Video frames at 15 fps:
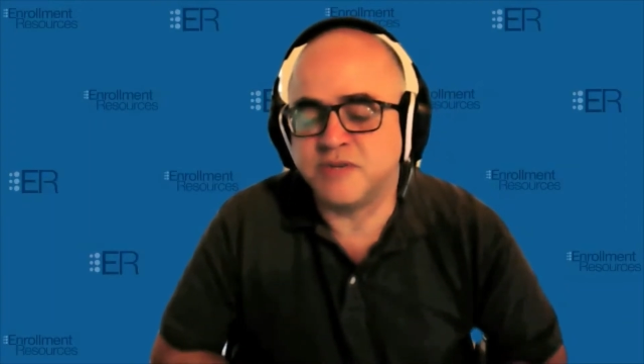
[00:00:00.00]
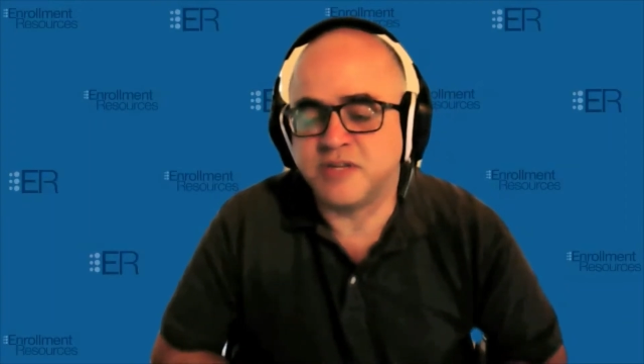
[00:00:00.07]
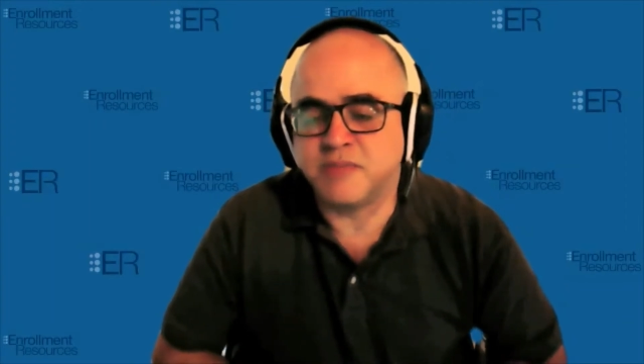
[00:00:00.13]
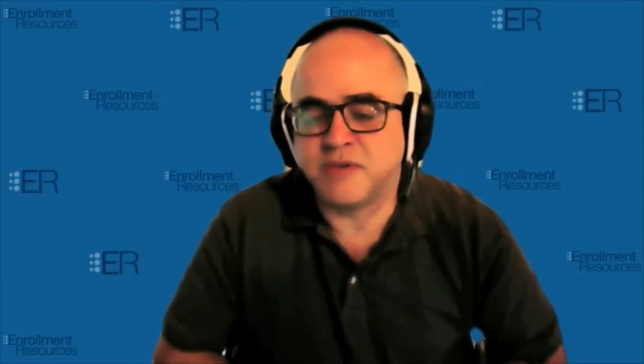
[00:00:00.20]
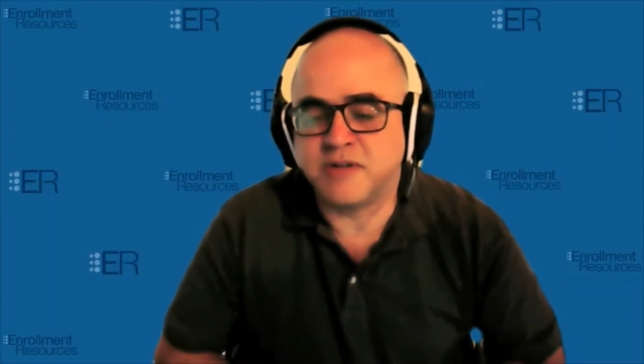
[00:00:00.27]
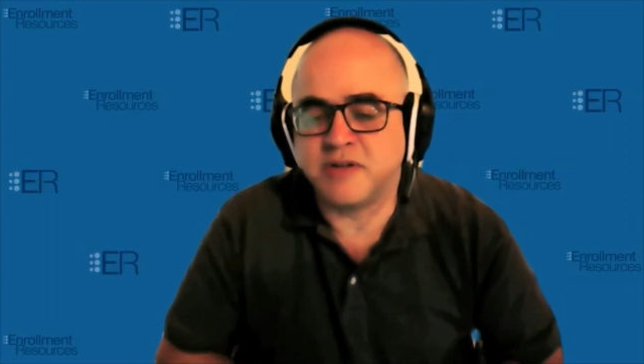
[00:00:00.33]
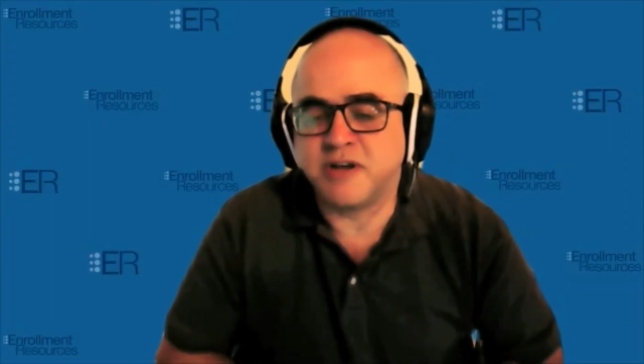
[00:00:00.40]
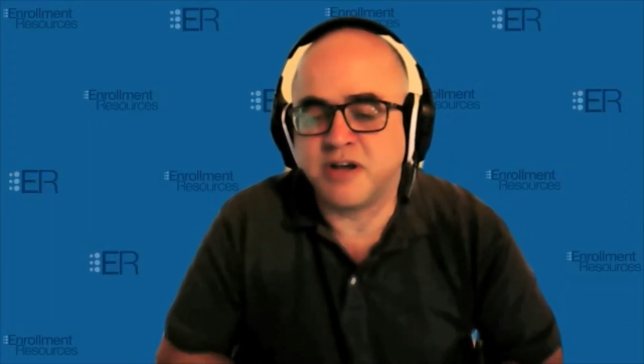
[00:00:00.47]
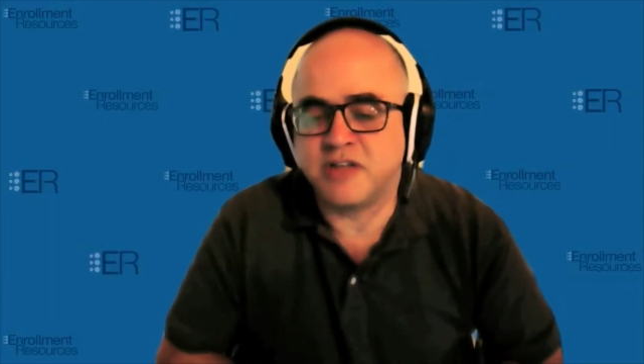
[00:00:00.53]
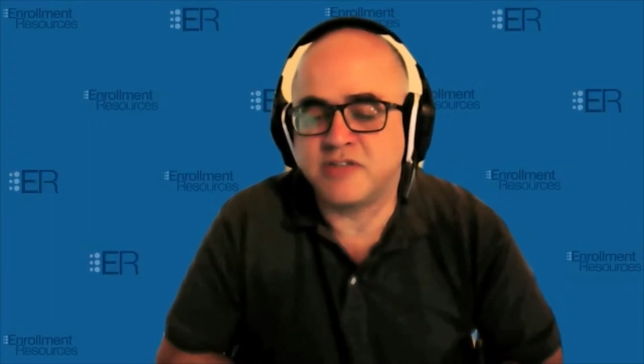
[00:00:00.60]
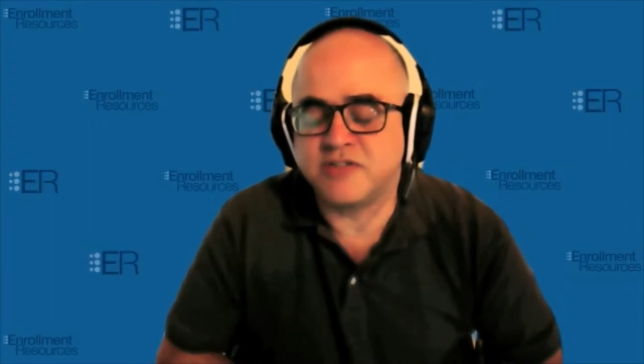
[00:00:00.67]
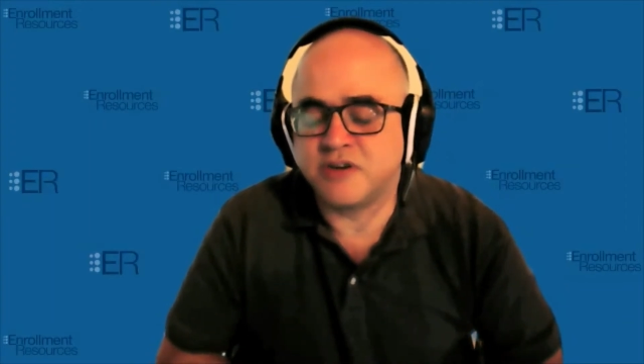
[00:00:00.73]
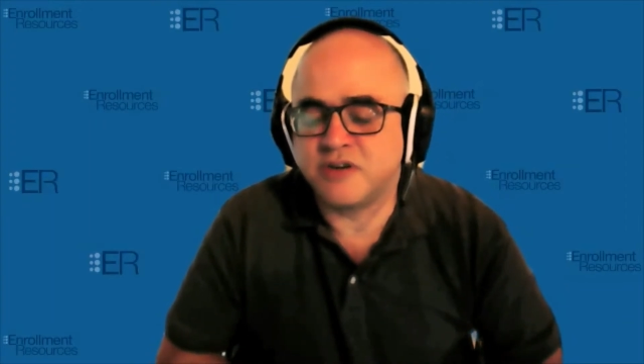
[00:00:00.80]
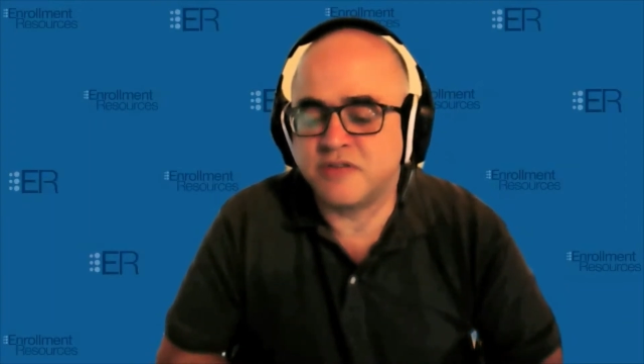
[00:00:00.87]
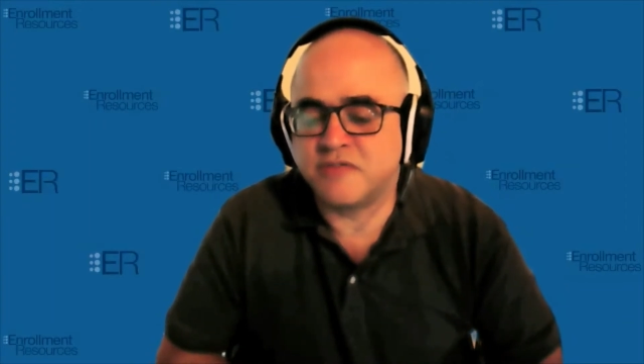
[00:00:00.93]
but
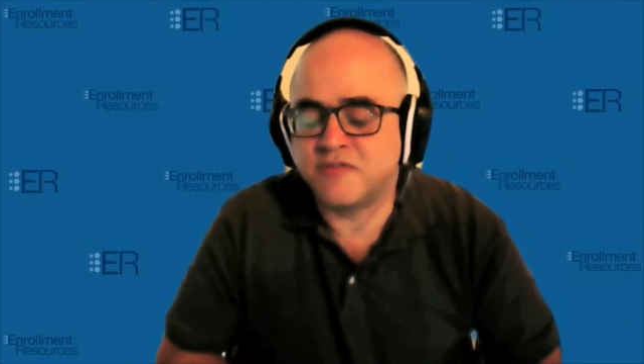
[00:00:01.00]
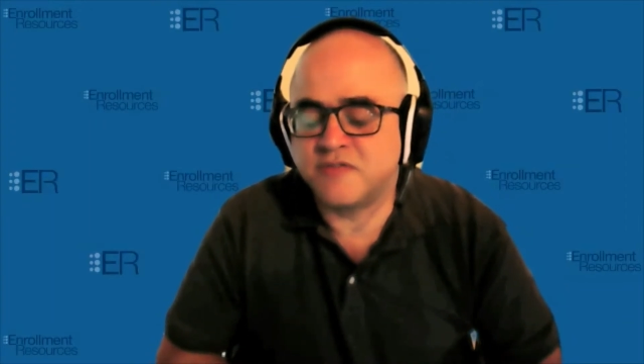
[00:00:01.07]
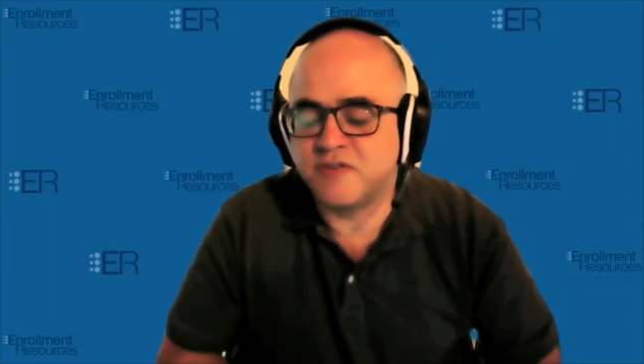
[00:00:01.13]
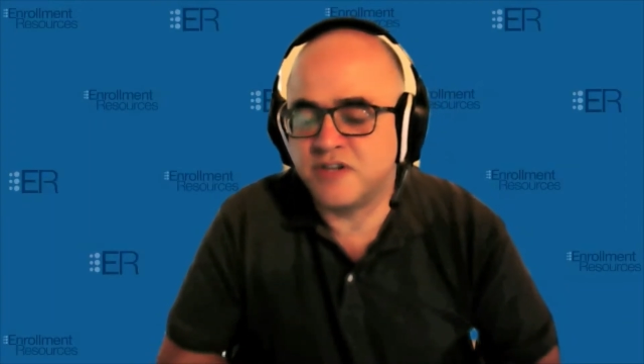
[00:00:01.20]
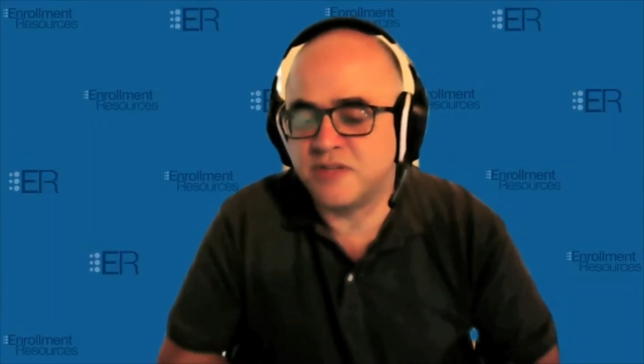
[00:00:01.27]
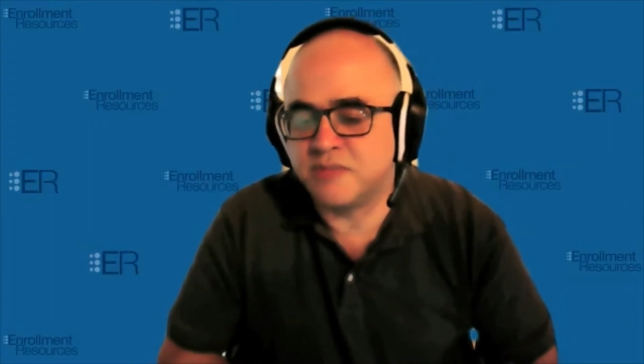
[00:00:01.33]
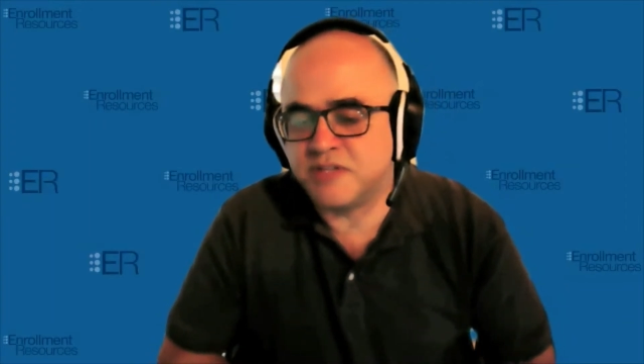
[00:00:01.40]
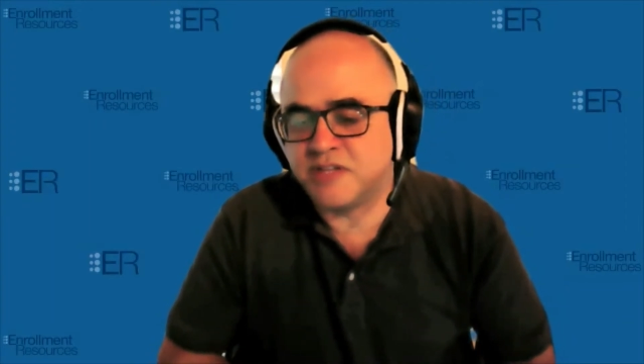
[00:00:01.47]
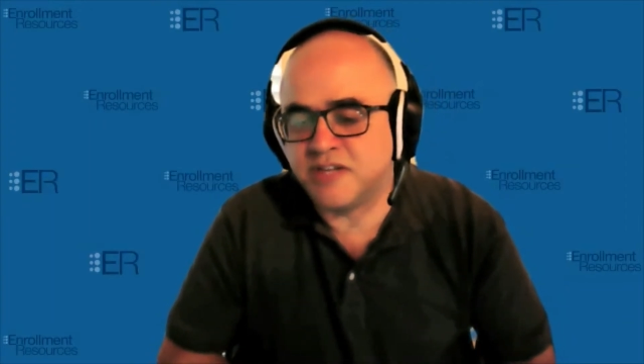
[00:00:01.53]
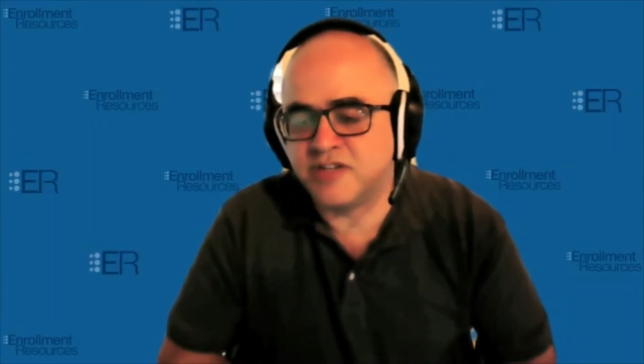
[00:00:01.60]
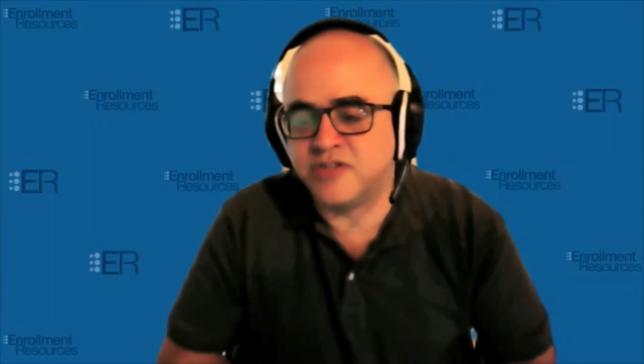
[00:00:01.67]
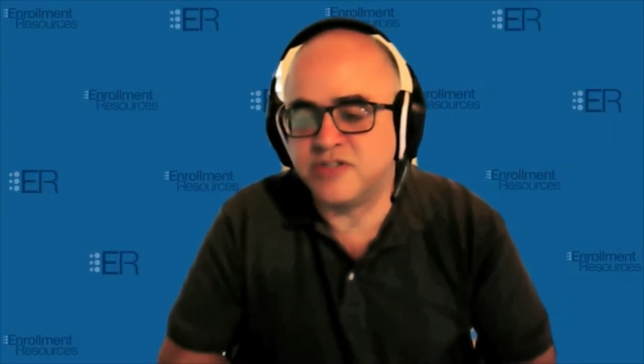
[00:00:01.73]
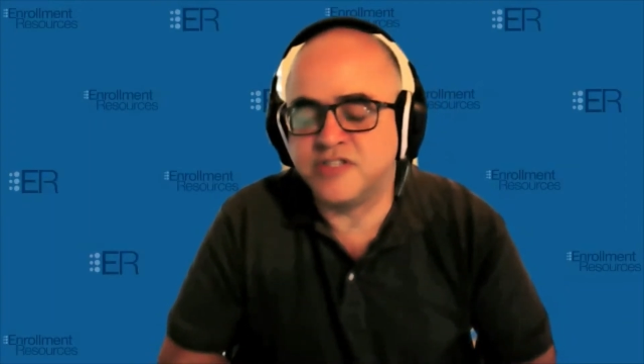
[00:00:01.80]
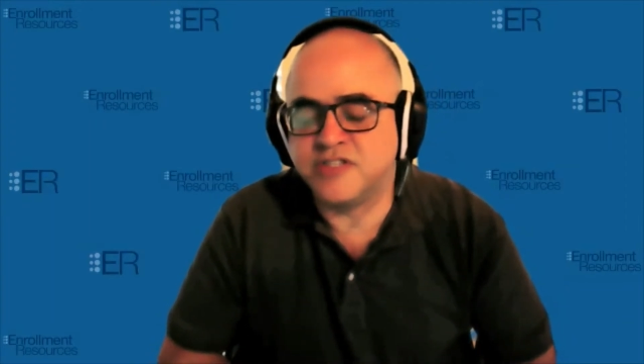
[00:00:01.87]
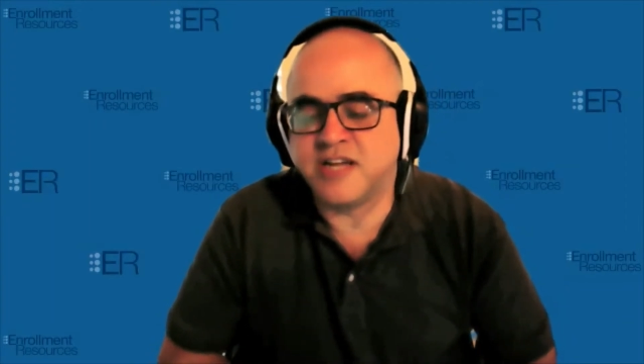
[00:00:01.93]
because of limitations,